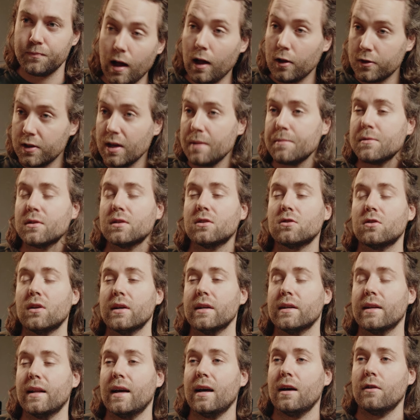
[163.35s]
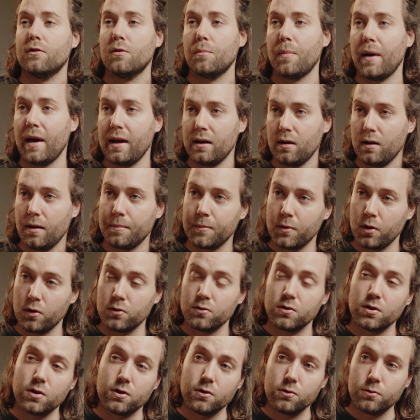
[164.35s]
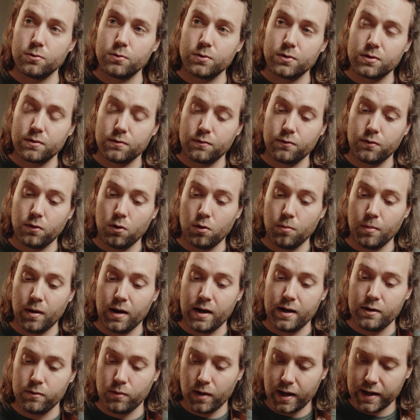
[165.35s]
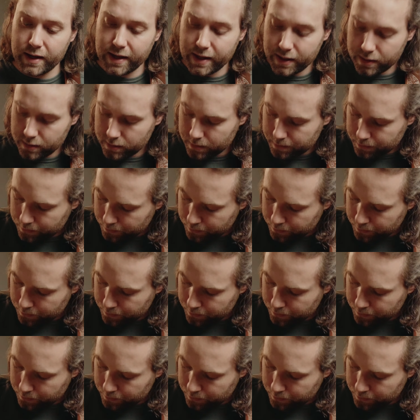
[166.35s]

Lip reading: I'll demonstrate now the pattern I'm going to use for my right hand.